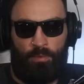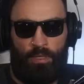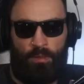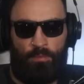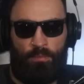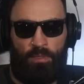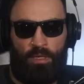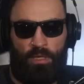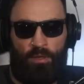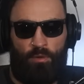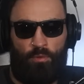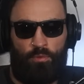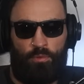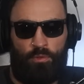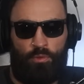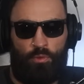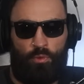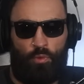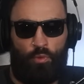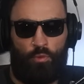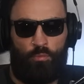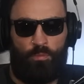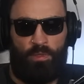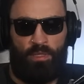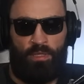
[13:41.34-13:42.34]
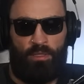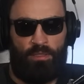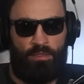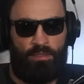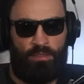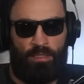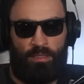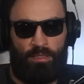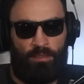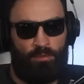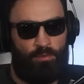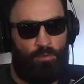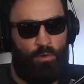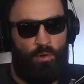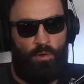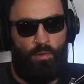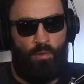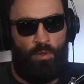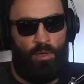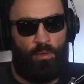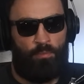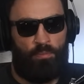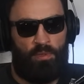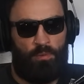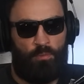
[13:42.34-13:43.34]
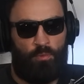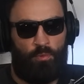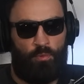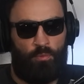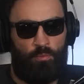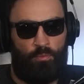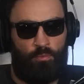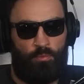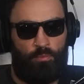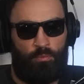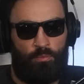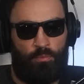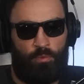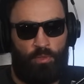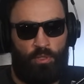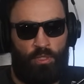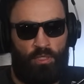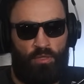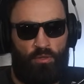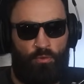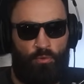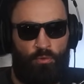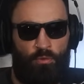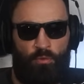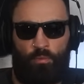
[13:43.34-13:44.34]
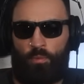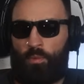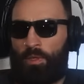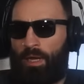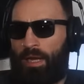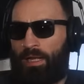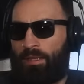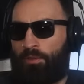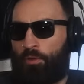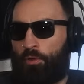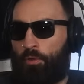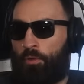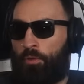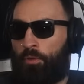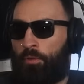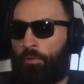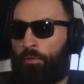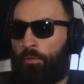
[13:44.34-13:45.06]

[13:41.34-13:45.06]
He also told me that he's like, not a lot of people can do what I do.